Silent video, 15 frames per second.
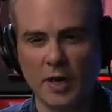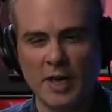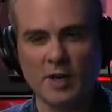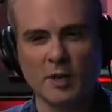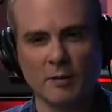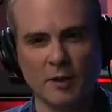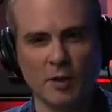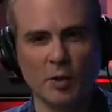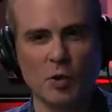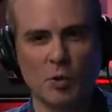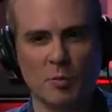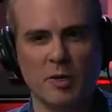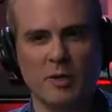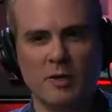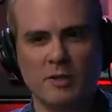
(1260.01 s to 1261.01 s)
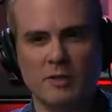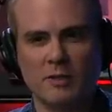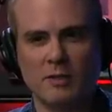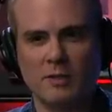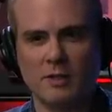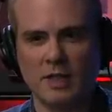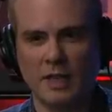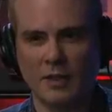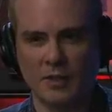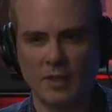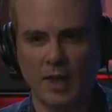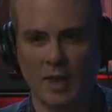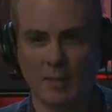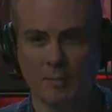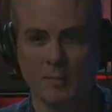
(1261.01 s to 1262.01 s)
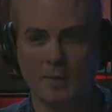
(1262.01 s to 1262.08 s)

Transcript: end of the loop in this game.